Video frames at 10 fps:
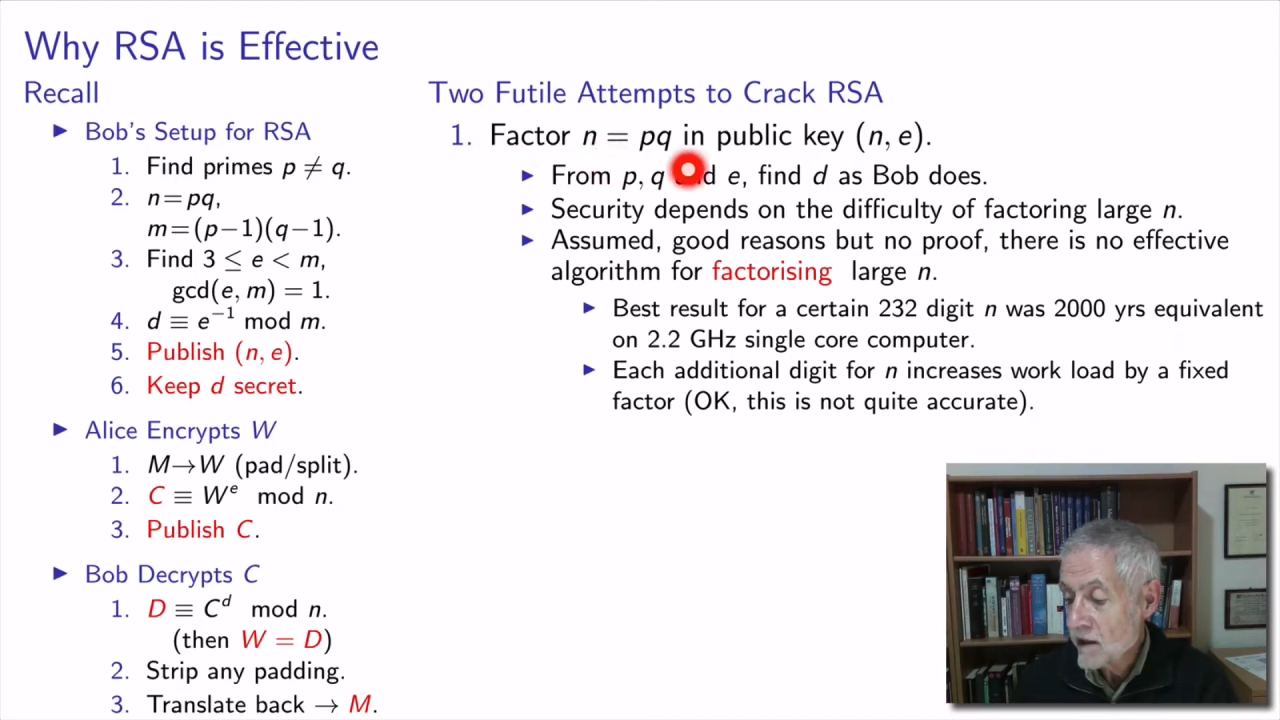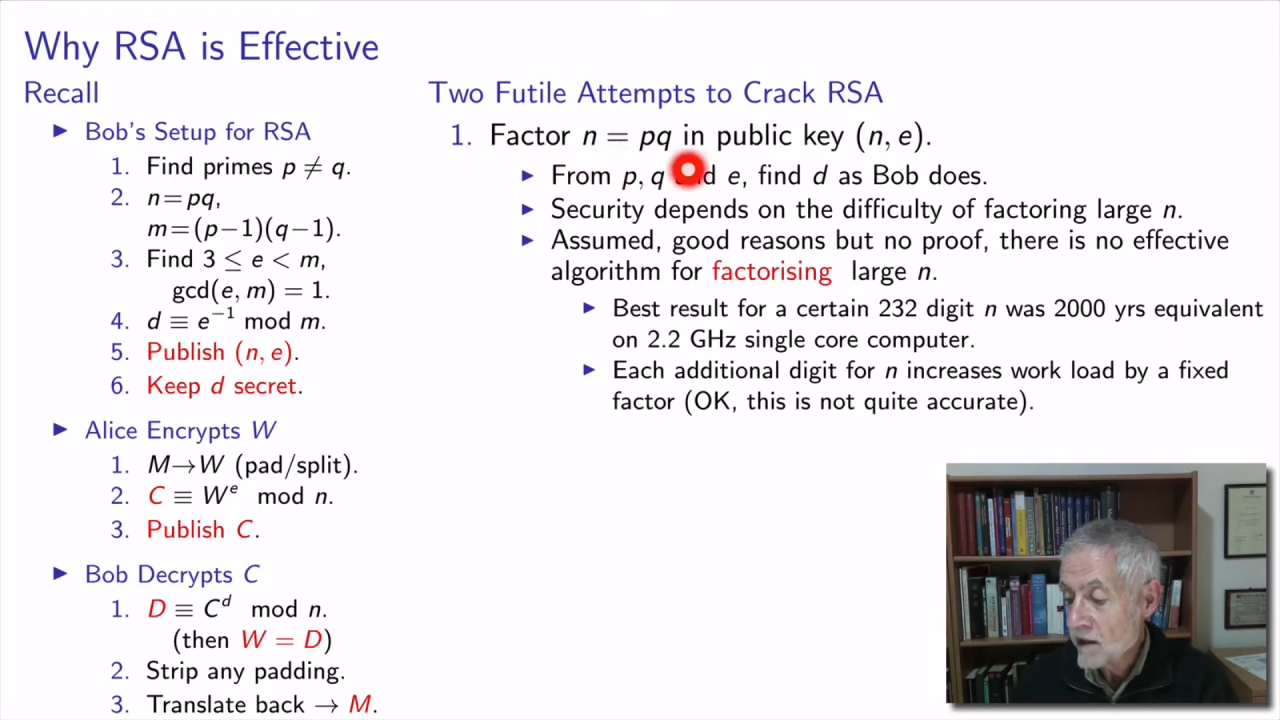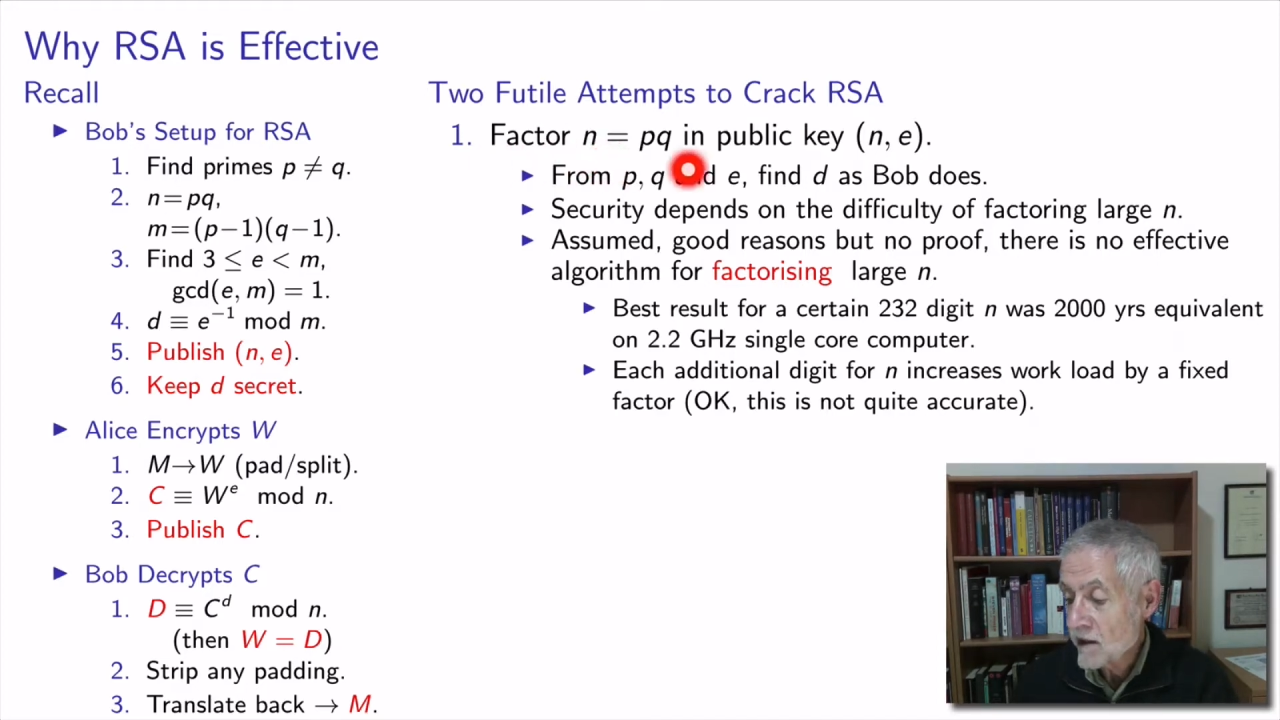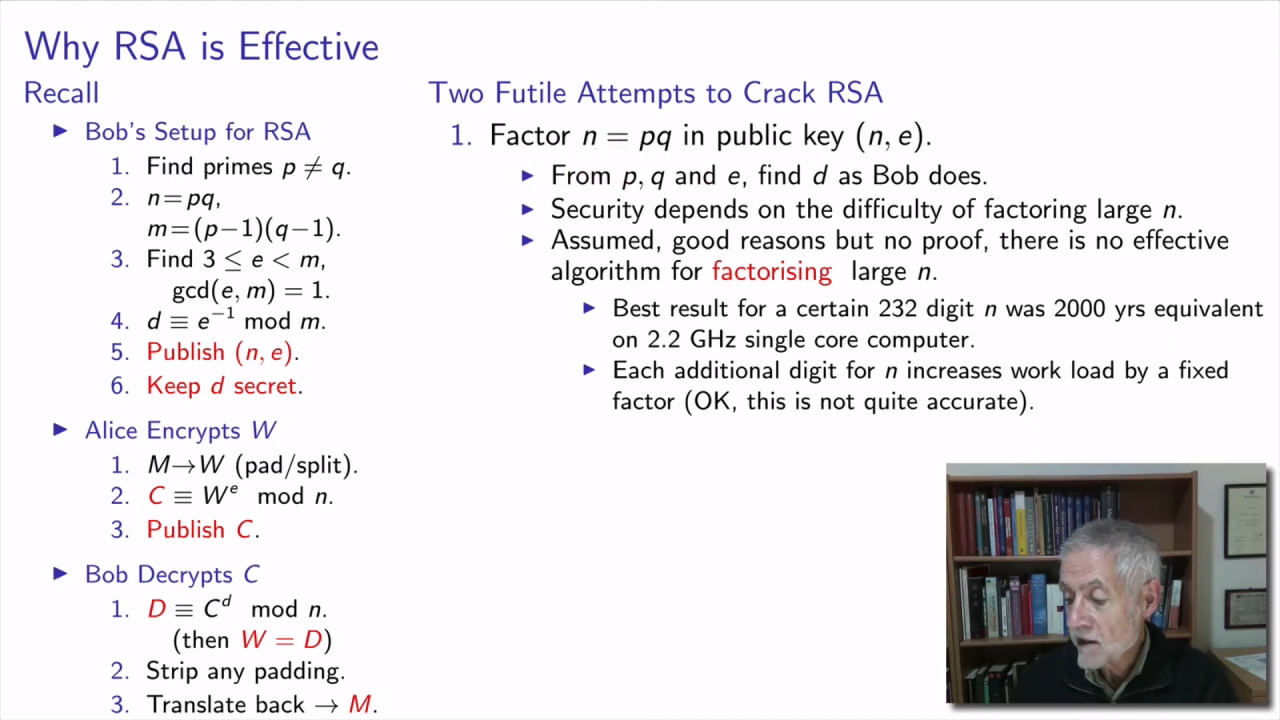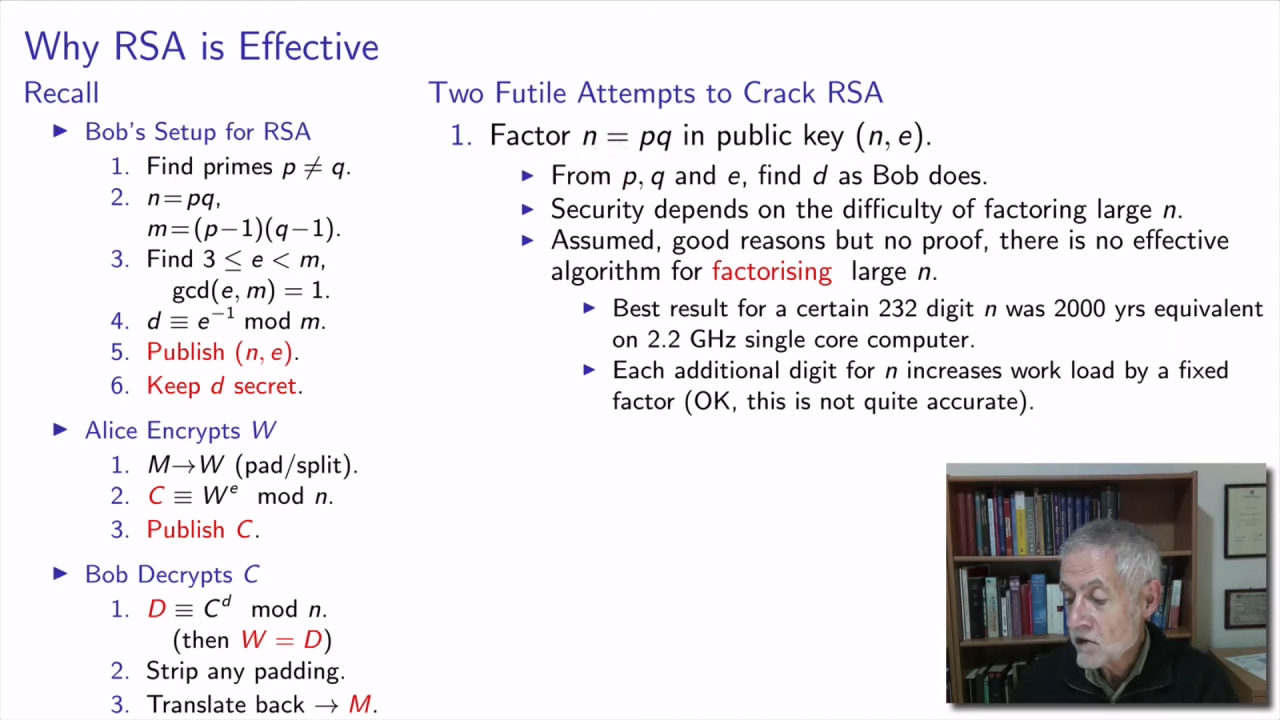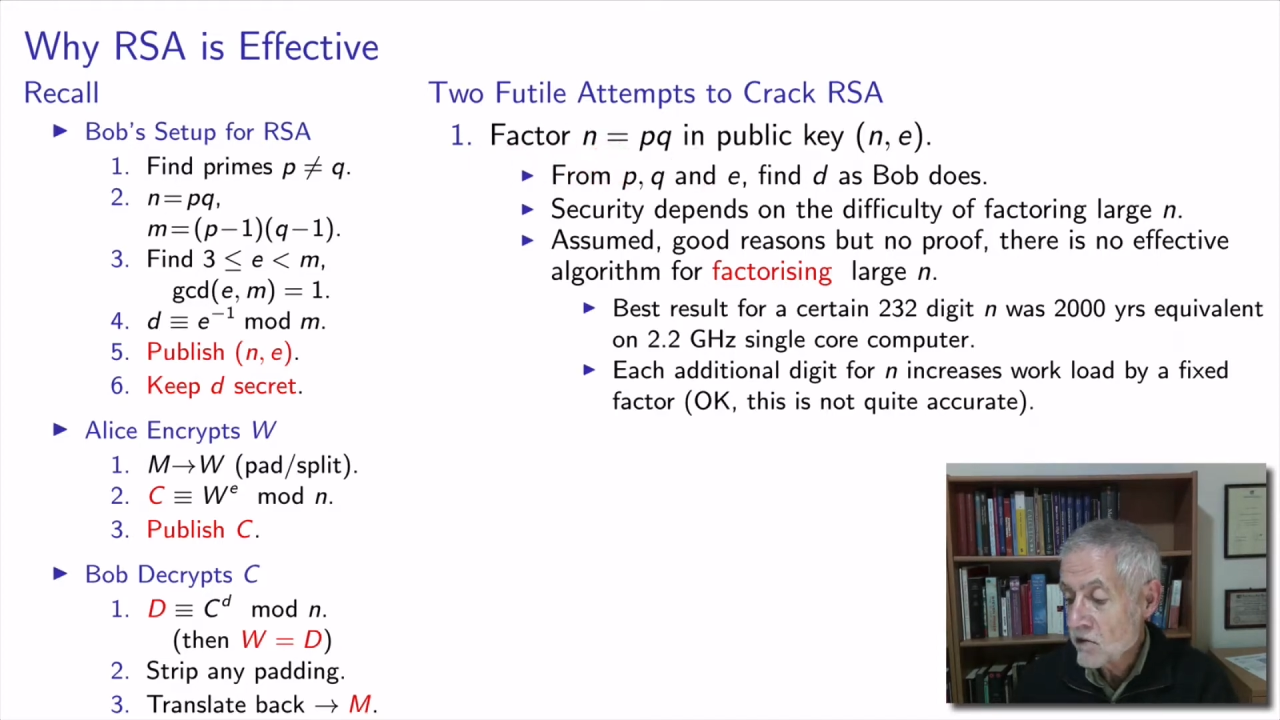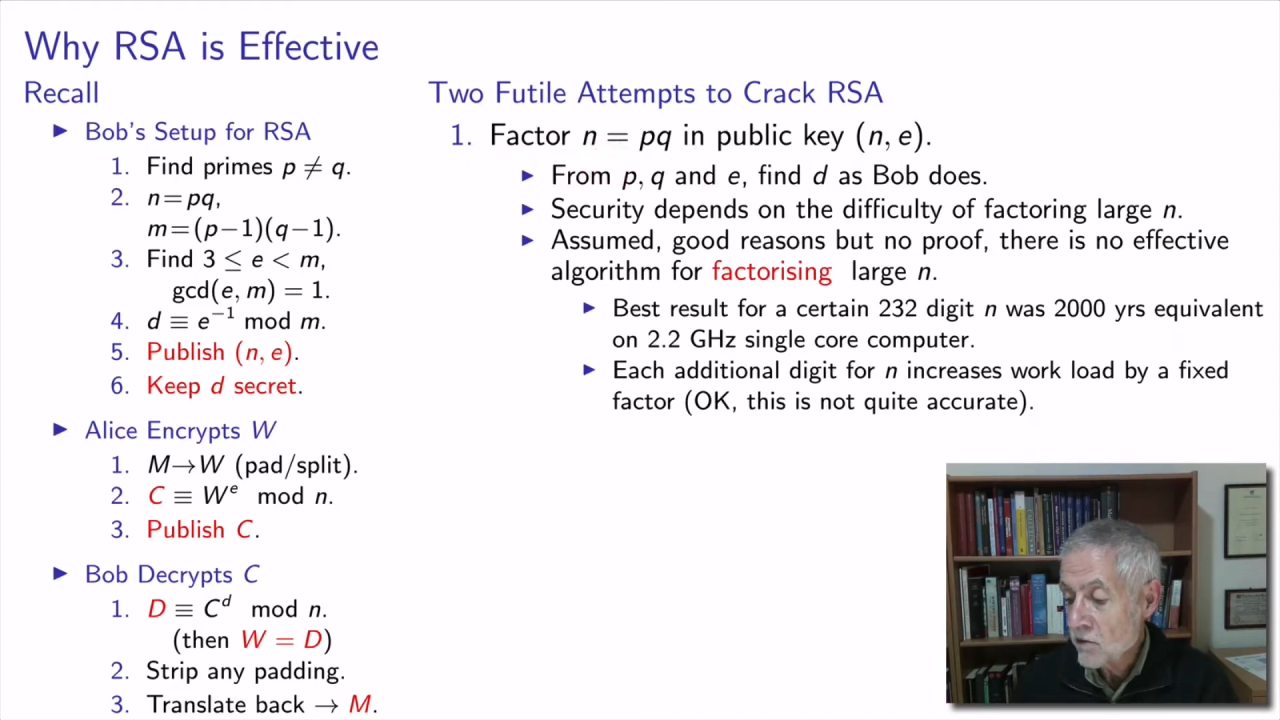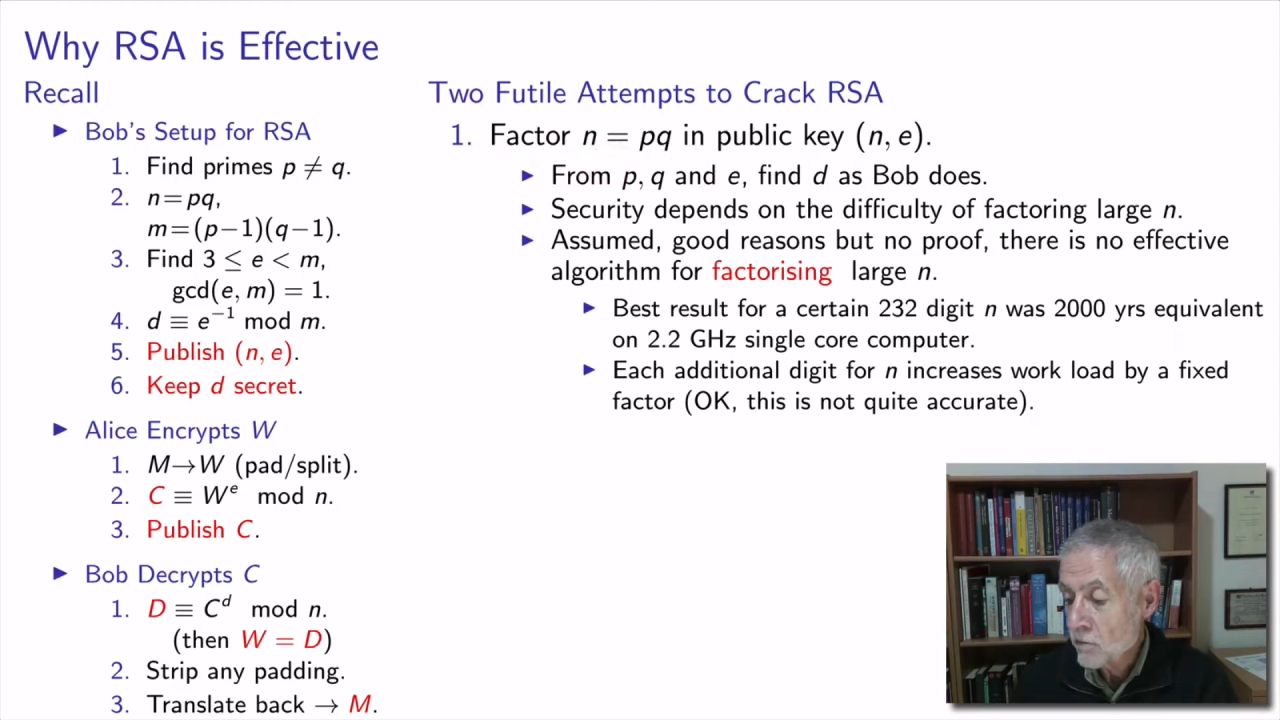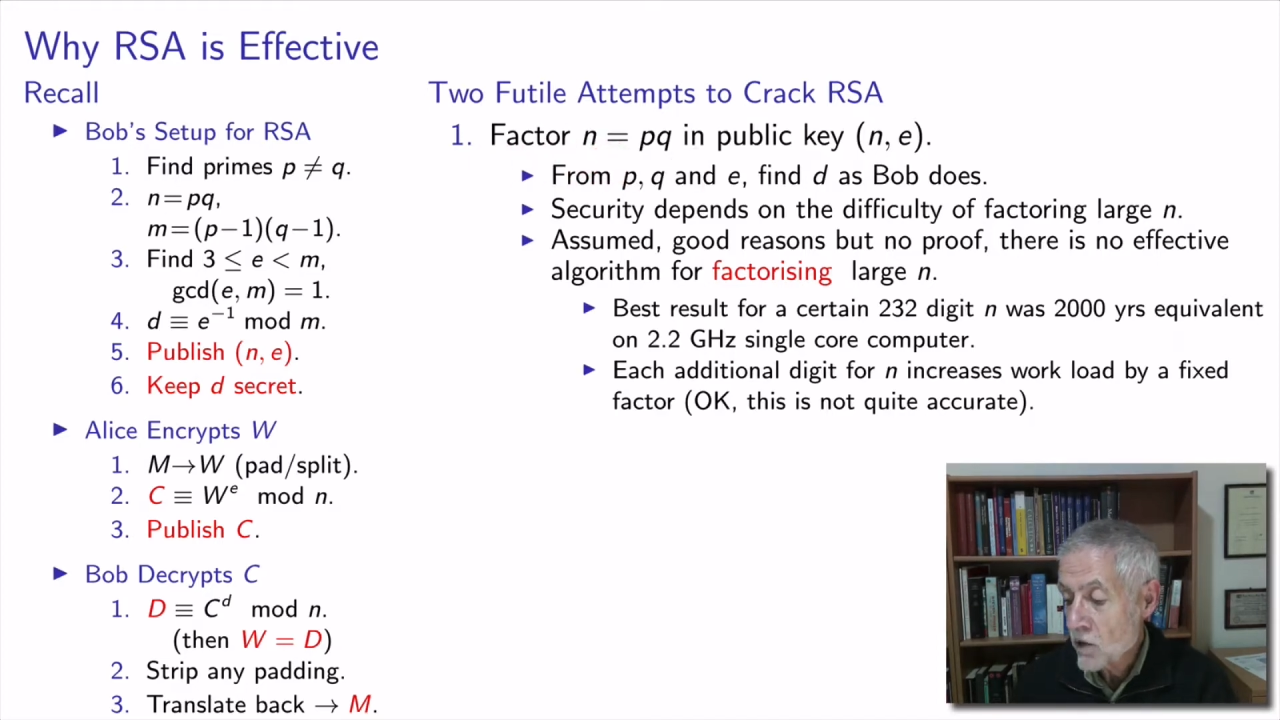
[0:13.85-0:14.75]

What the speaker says: into the two